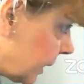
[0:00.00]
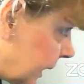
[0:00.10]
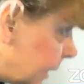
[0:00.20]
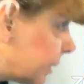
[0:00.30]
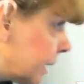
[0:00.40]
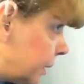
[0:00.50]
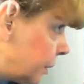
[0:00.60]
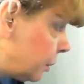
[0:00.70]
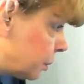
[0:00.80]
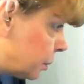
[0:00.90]
Yeah, can
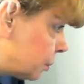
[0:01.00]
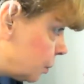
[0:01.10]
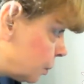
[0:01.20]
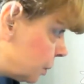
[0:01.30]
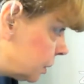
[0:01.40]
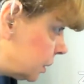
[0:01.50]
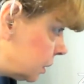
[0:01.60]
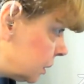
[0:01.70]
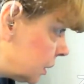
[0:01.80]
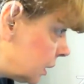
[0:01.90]
you go to Ute
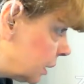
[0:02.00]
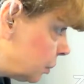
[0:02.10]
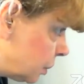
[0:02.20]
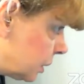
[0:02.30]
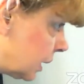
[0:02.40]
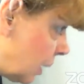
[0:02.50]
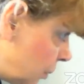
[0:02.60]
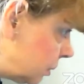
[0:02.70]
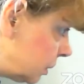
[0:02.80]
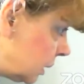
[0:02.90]
and do it
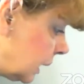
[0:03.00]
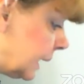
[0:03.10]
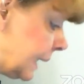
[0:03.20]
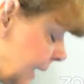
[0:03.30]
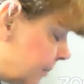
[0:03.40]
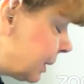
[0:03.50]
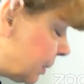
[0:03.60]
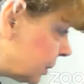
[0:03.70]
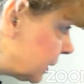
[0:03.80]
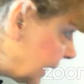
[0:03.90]
now? Yeah,
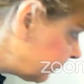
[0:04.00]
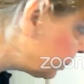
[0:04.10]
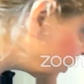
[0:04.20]
because I have